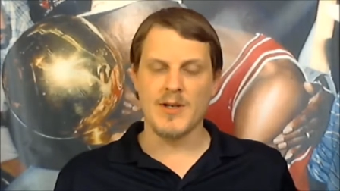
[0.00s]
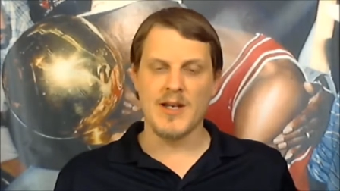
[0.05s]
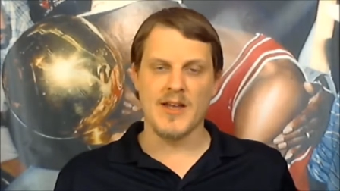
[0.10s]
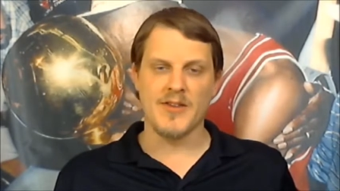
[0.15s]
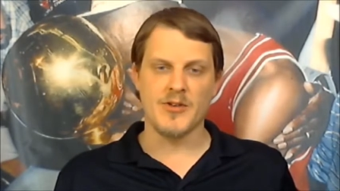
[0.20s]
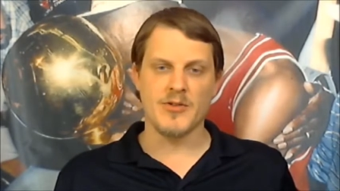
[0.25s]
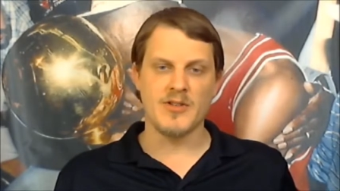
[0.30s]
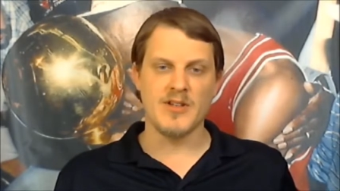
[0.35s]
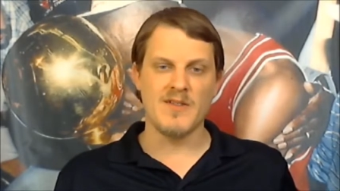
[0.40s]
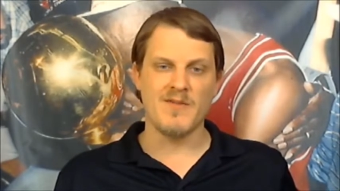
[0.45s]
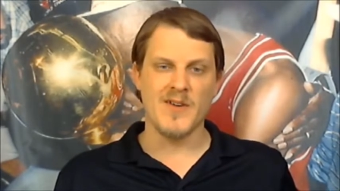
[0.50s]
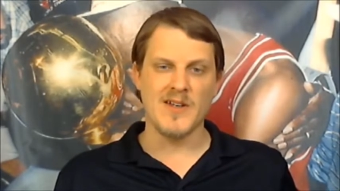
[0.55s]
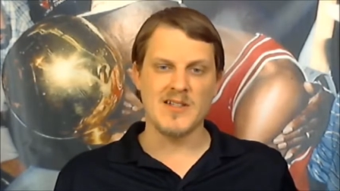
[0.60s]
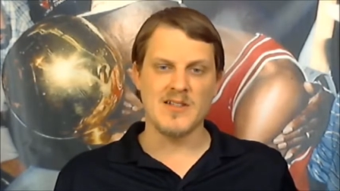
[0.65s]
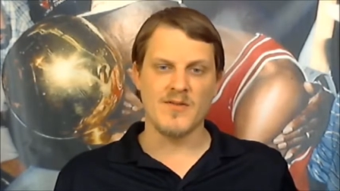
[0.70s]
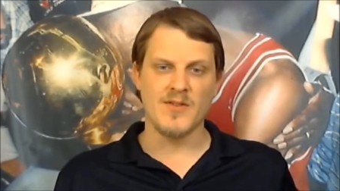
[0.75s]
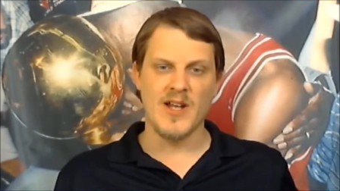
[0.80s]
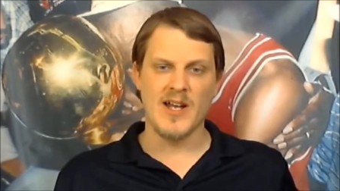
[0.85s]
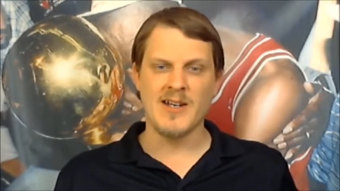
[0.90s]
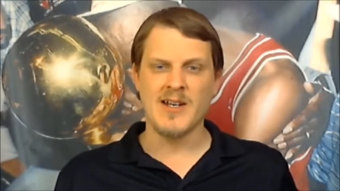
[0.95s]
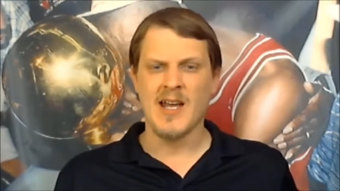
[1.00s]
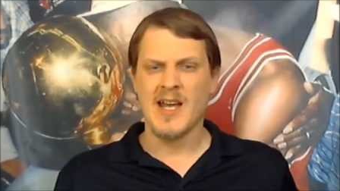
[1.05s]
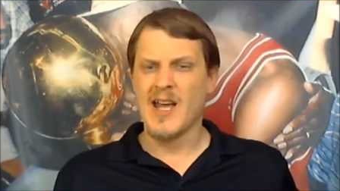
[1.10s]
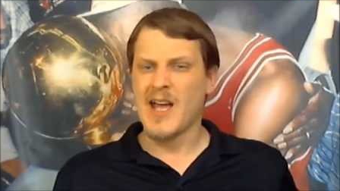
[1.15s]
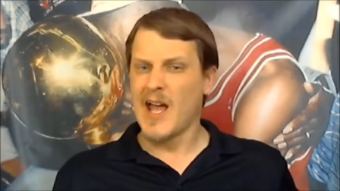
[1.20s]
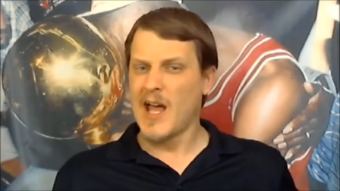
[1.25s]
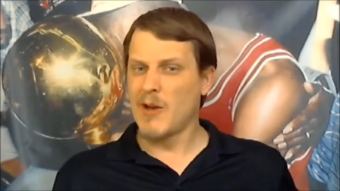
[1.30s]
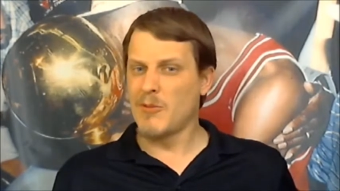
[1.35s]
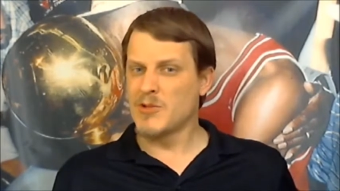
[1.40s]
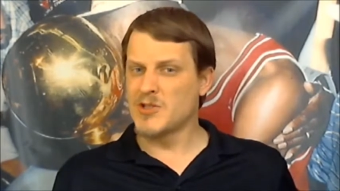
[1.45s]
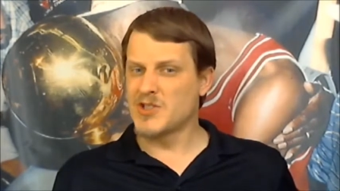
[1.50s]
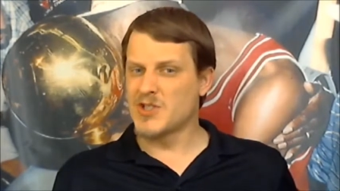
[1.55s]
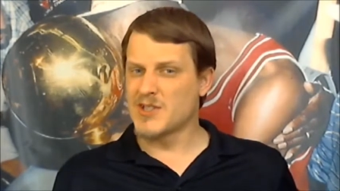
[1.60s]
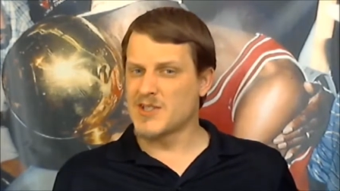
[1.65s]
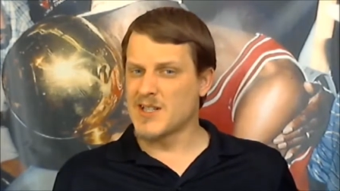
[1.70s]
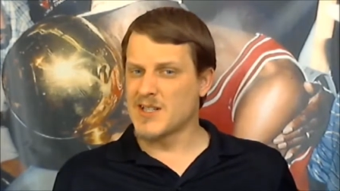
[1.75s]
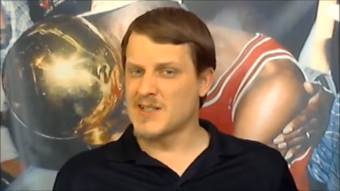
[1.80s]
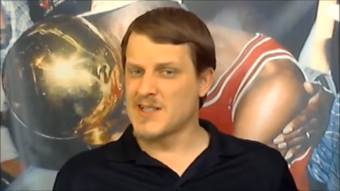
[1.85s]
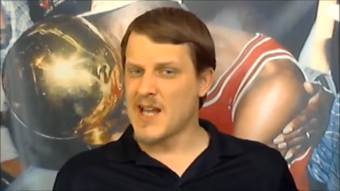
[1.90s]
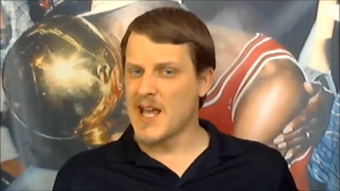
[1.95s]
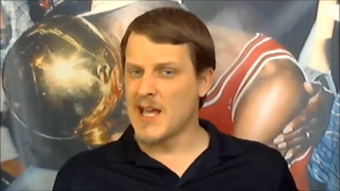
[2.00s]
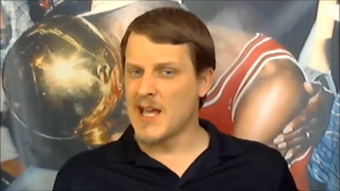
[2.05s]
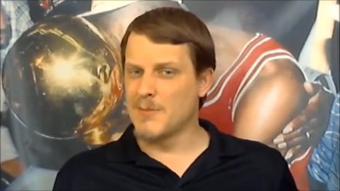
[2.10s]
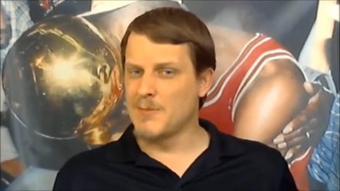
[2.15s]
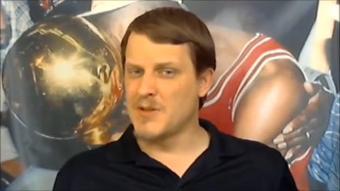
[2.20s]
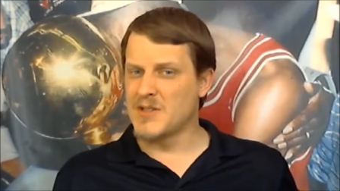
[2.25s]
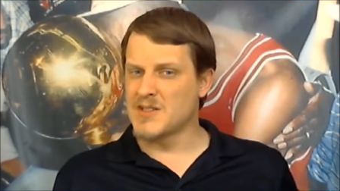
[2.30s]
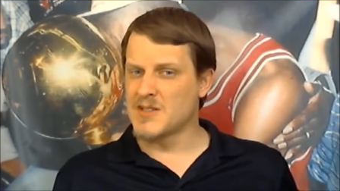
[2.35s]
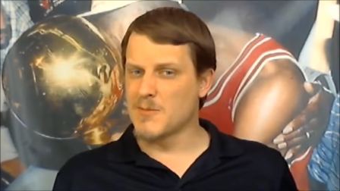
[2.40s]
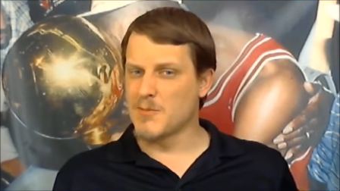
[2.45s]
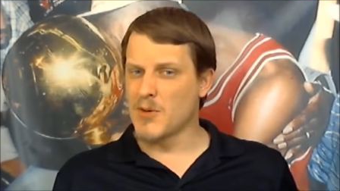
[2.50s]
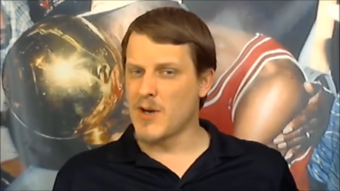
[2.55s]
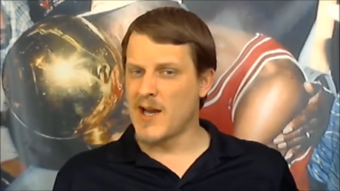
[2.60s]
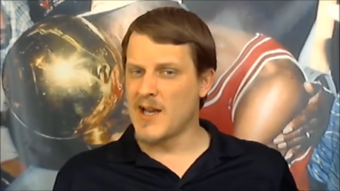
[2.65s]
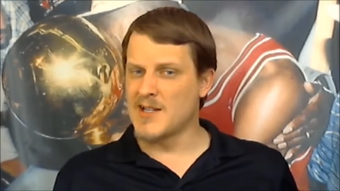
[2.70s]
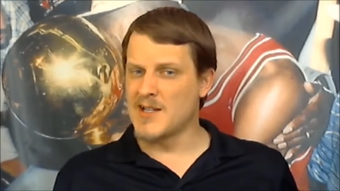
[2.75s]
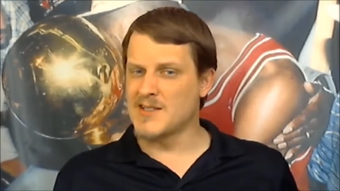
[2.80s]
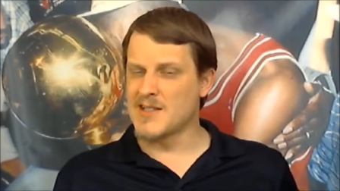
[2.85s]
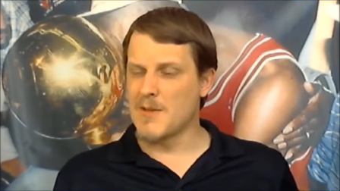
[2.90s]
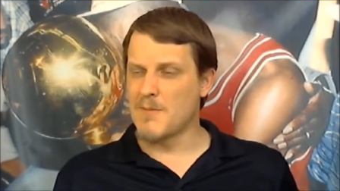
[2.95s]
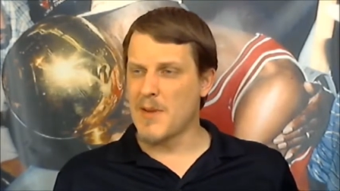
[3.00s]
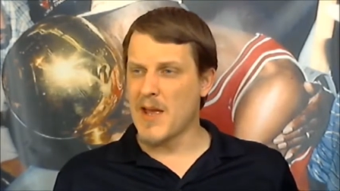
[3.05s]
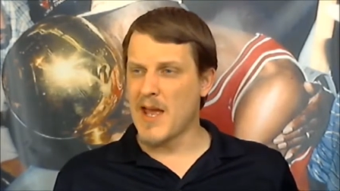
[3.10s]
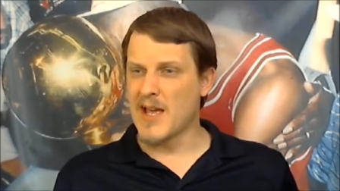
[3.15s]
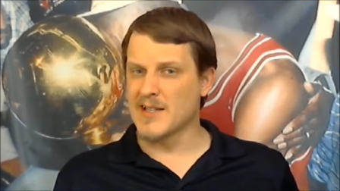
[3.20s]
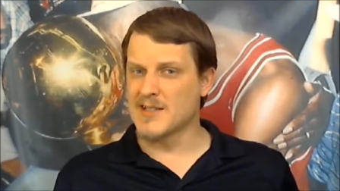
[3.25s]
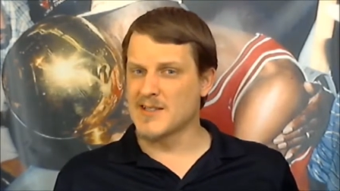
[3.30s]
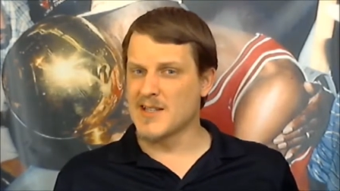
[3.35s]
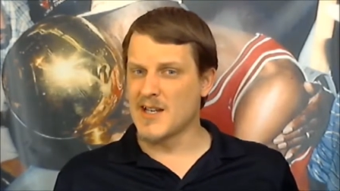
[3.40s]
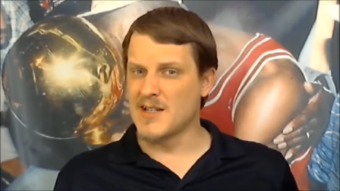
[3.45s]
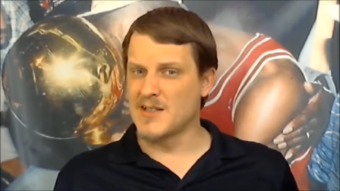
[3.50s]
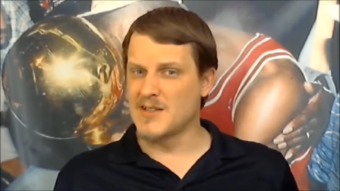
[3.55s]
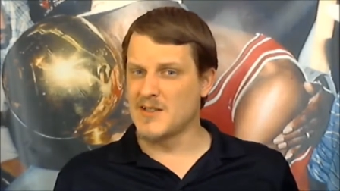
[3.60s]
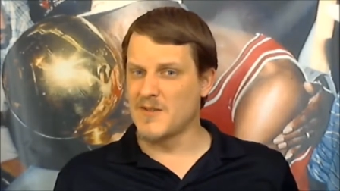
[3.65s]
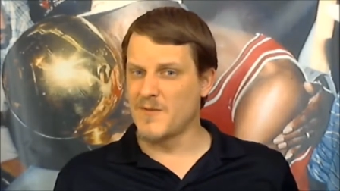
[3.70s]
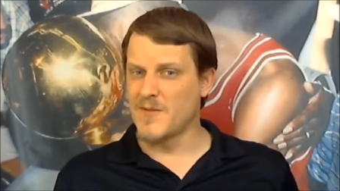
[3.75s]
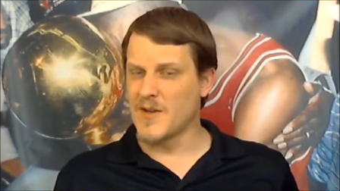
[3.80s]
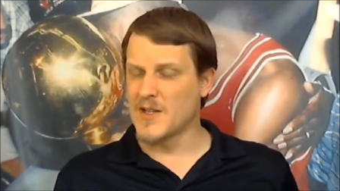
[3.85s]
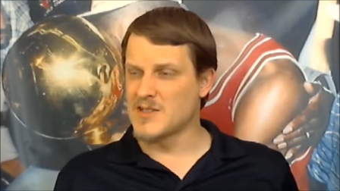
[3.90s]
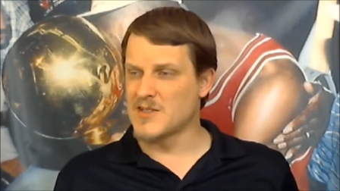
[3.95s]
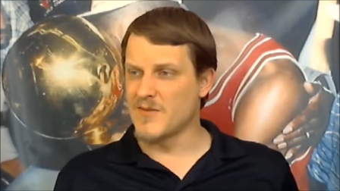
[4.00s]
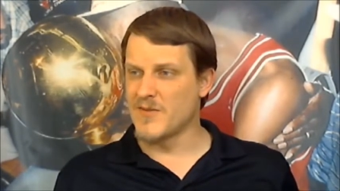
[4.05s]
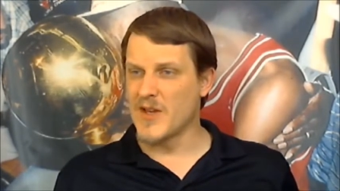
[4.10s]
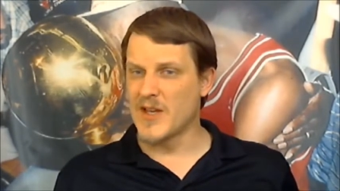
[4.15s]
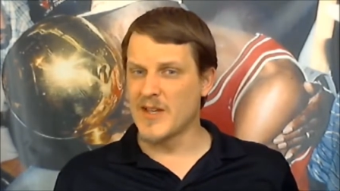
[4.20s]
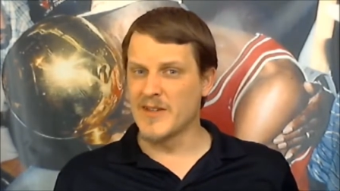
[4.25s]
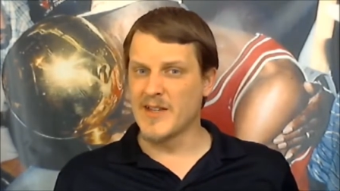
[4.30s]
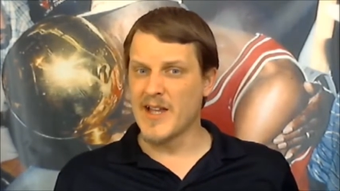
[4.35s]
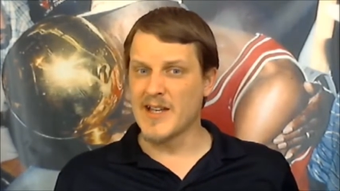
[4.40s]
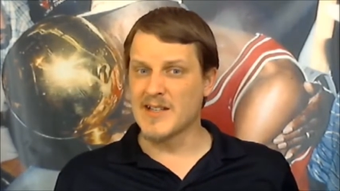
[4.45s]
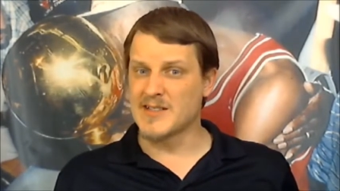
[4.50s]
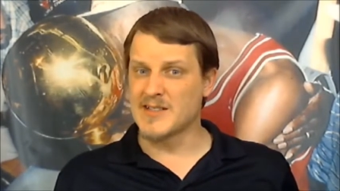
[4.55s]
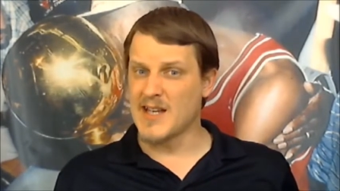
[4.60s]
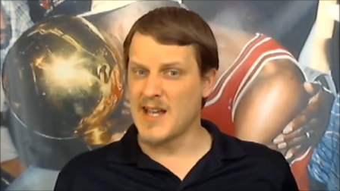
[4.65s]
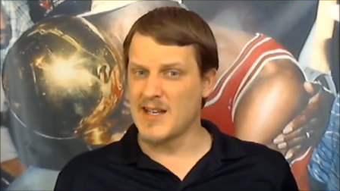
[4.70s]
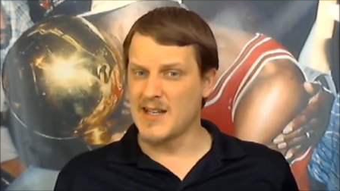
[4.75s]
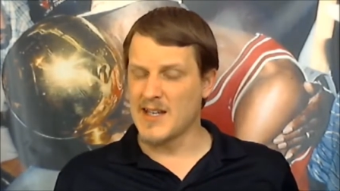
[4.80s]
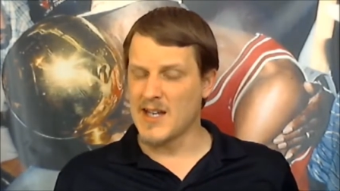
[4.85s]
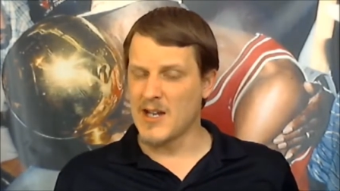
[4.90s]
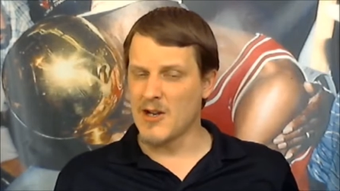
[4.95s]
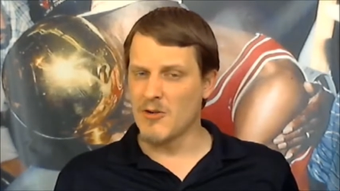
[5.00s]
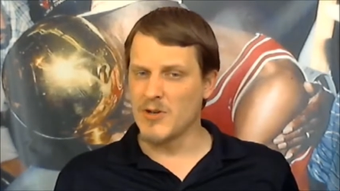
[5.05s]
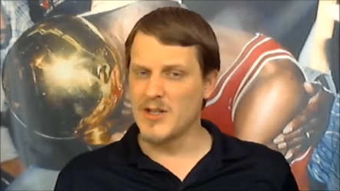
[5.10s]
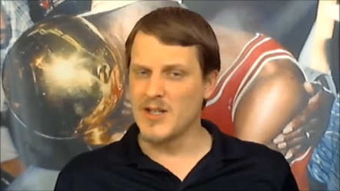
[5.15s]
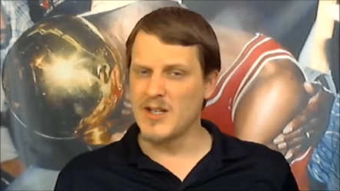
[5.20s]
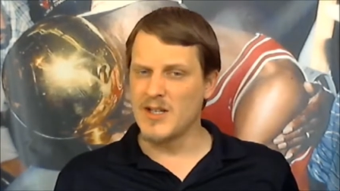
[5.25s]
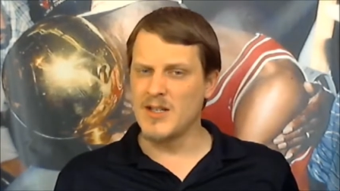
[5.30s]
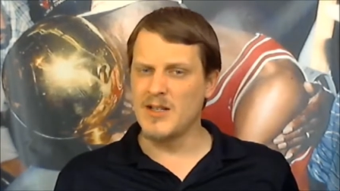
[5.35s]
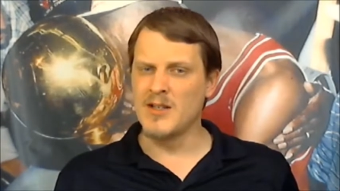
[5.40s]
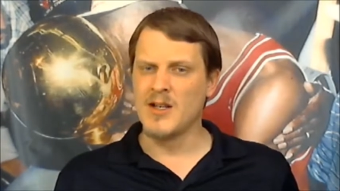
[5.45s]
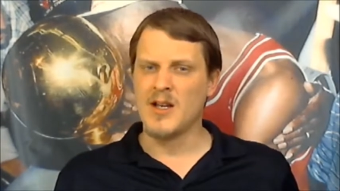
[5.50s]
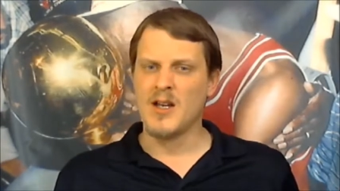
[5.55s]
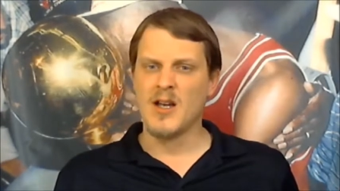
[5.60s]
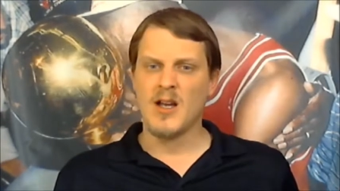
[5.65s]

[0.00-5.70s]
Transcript: on their defensive line. I was just a tad bit surprised they passed on a defensive end like Tank Carradine.